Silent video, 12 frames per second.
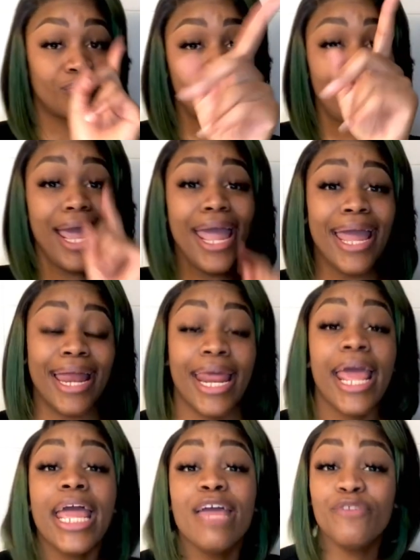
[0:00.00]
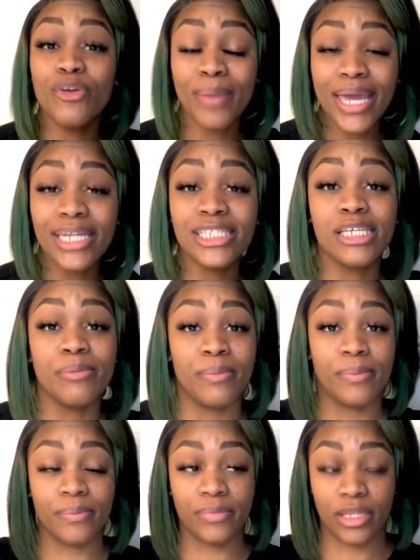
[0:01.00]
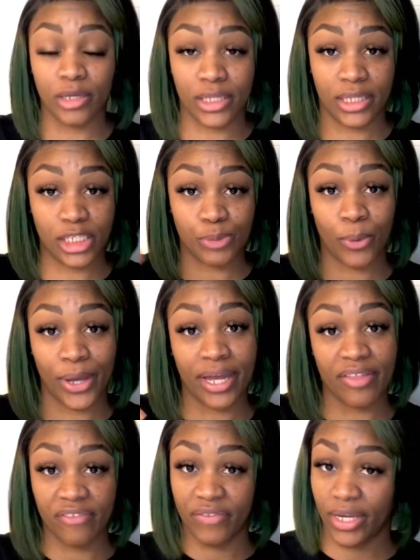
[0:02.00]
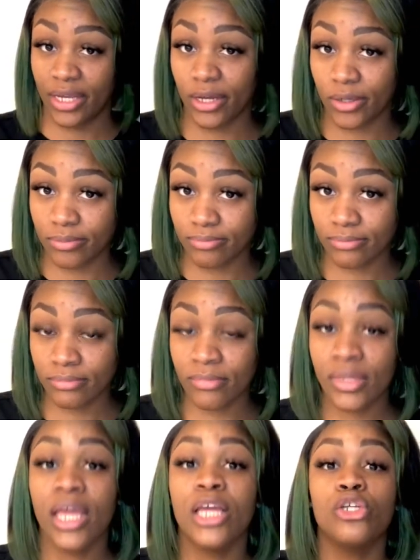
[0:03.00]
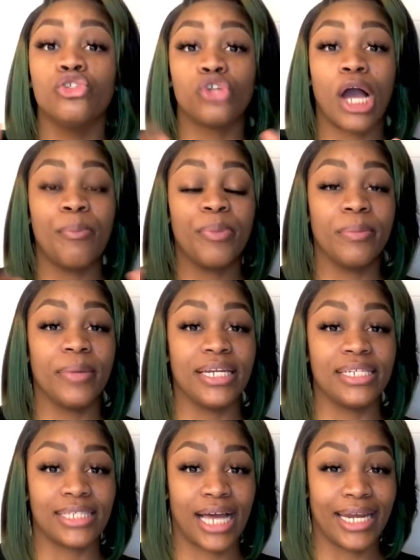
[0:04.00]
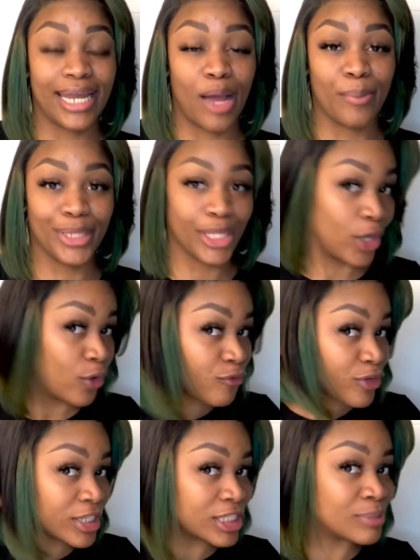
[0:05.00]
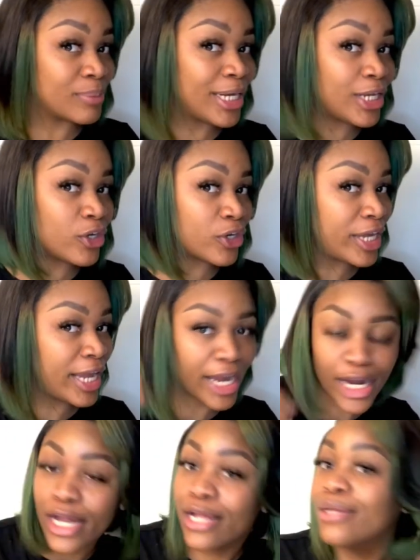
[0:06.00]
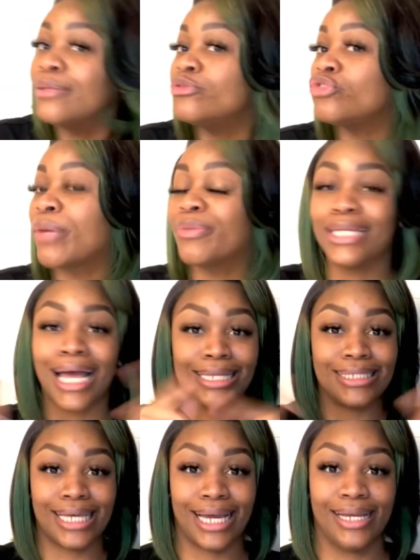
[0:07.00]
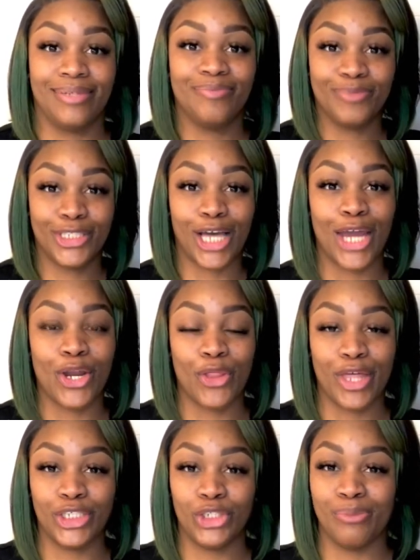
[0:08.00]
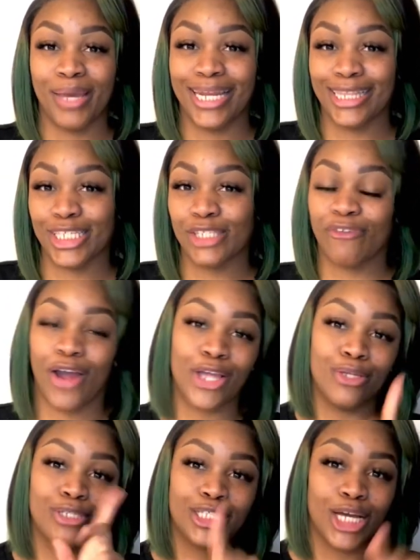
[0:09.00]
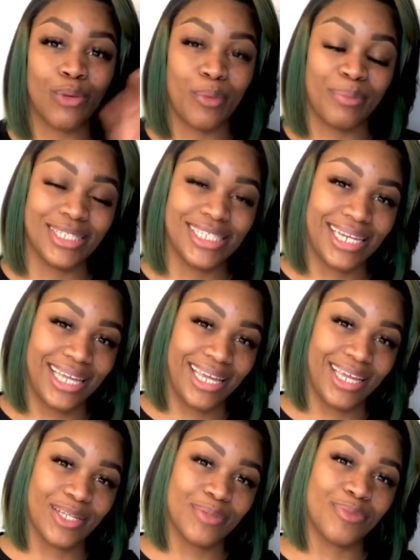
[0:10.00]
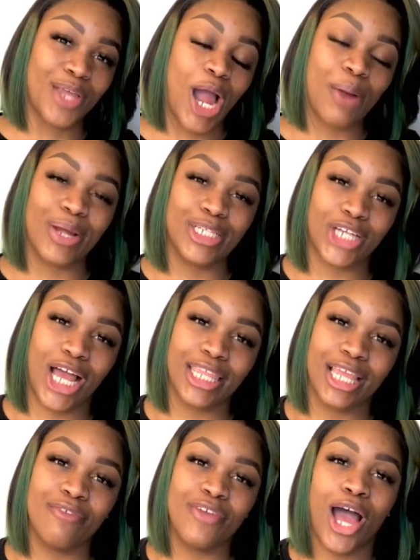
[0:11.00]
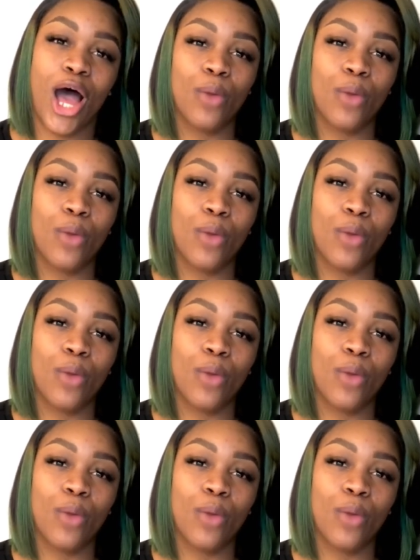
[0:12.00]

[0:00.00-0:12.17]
and if you made it to this point of the video, drop a money sign down below for this money green hair. Drop the $, so I know that you made it this far and you stuck with me to the end. All right, y'all. Love y'all.